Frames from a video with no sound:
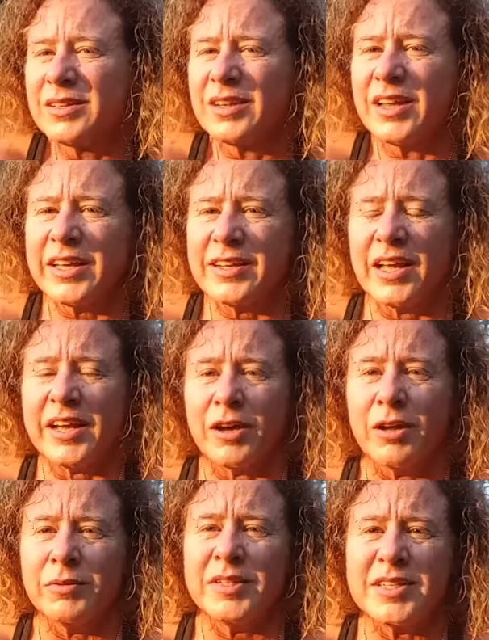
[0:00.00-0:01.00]
Like I
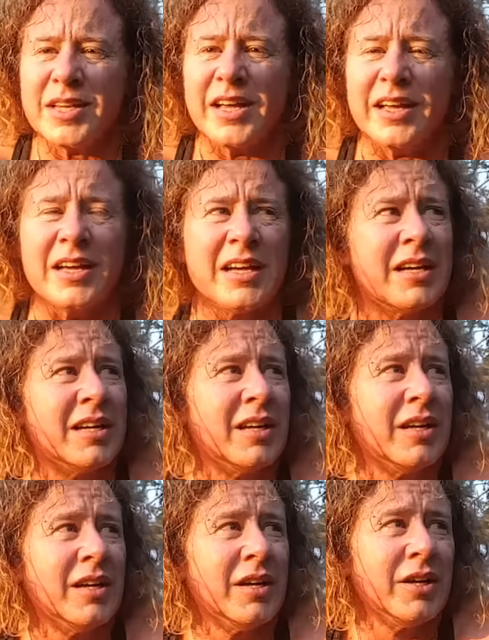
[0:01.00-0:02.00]
always say,
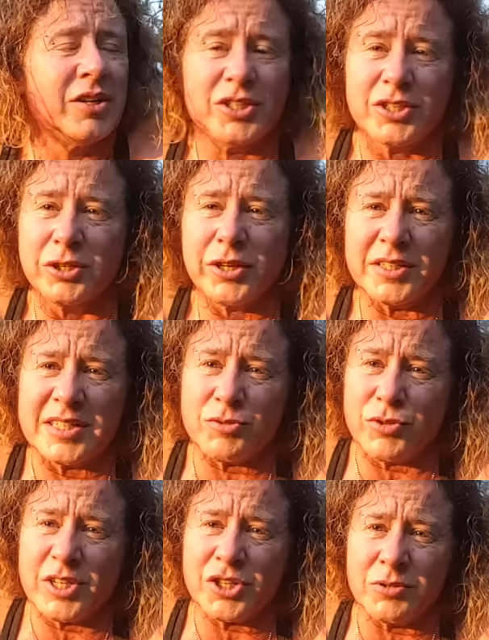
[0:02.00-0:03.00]
you just look at the
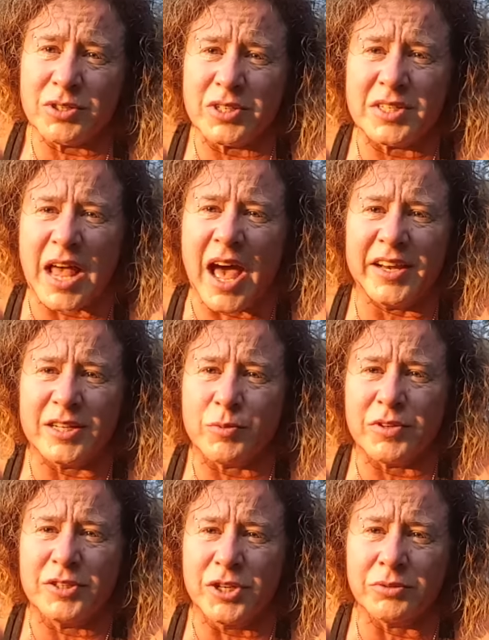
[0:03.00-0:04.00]
traditional societies
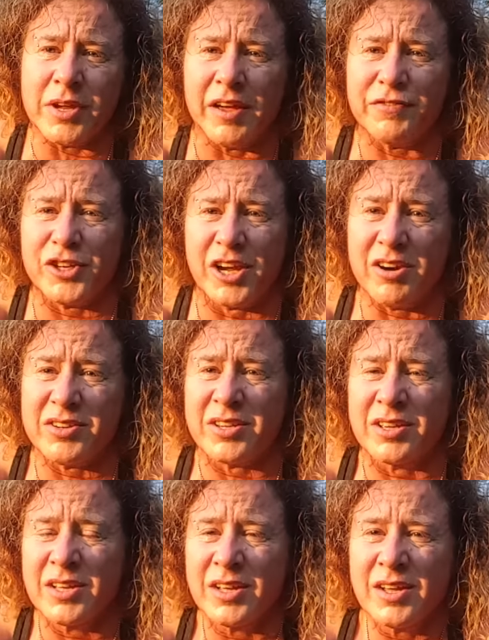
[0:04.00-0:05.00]
where they don't have chairs,
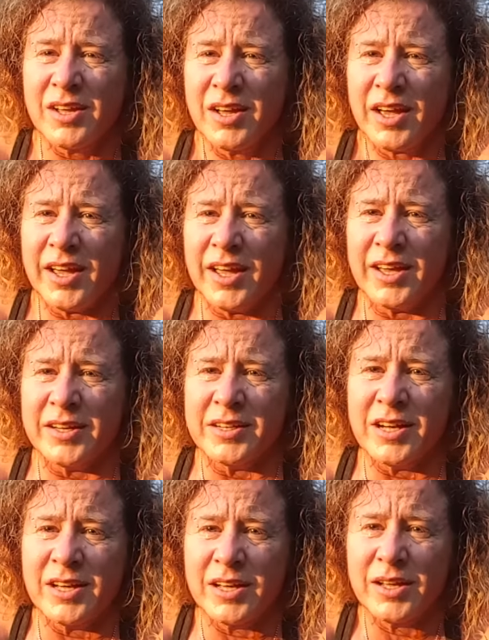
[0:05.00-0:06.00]

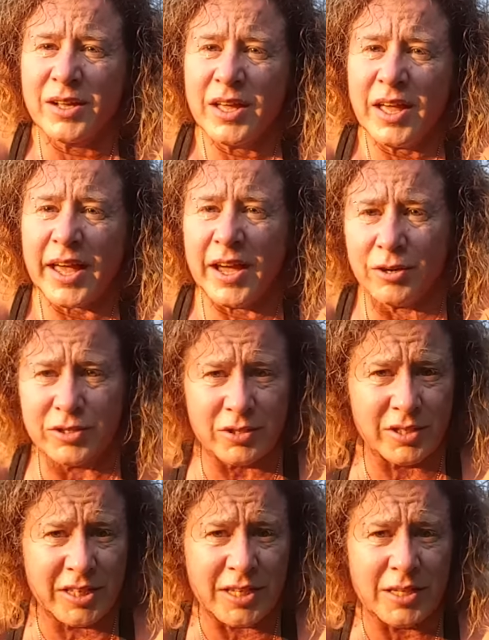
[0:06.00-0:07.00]
and
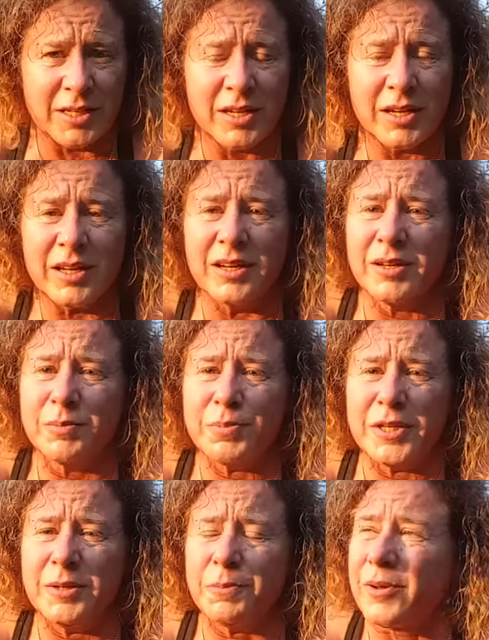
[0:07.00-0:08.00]
elderly
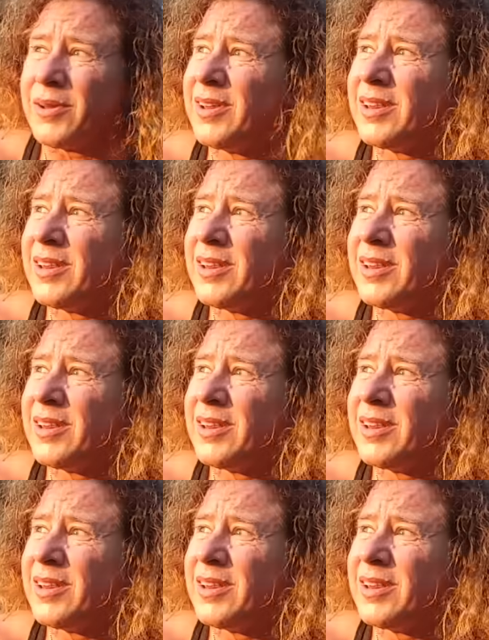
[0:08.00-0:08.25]
people,